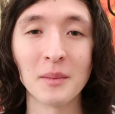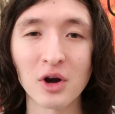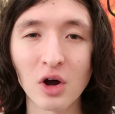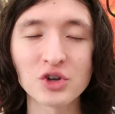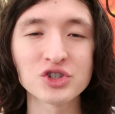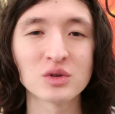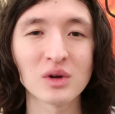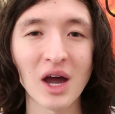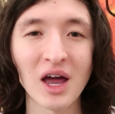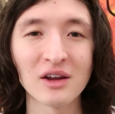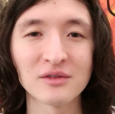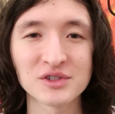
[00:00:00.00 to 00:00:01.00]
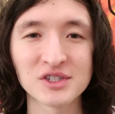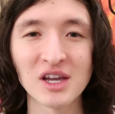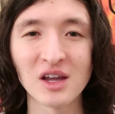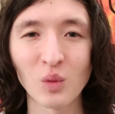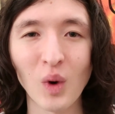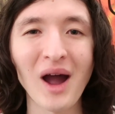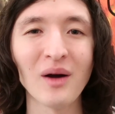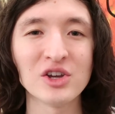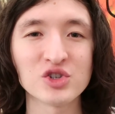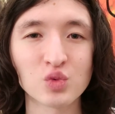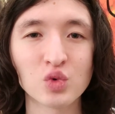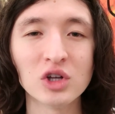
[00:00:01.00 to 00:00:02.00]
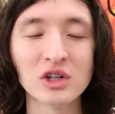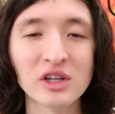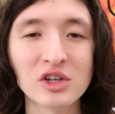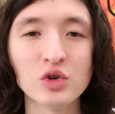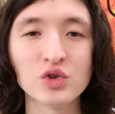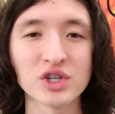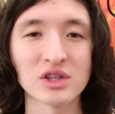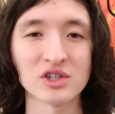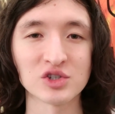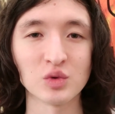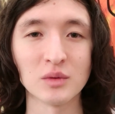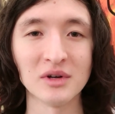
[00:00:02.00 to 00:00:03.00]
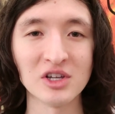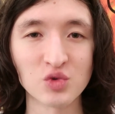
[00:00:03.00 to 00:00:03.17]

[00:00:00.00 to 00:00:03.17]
but also kind of saying, wow, he's really using this woman.